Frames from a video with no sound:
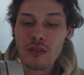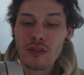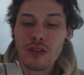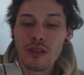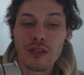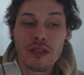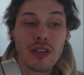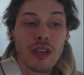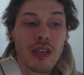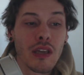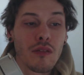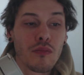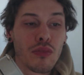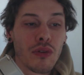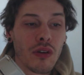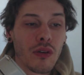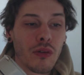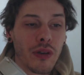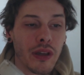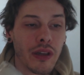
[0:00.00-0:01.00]
to tea
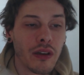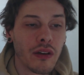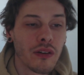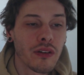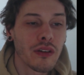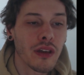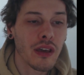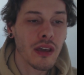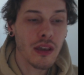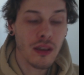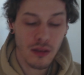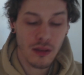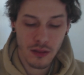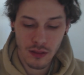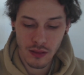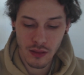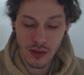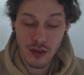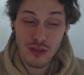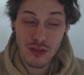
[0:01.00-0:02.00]
brewing, okay?
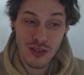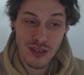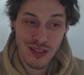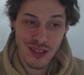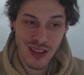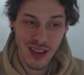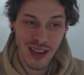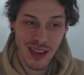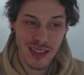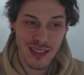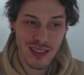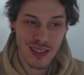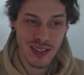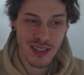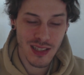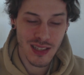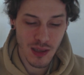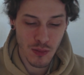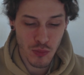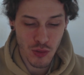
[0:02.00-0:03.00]
There's a science to
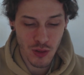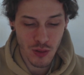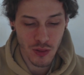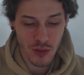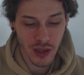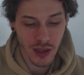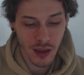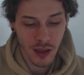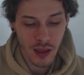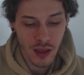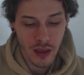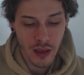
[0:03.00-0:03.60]
tea brewing.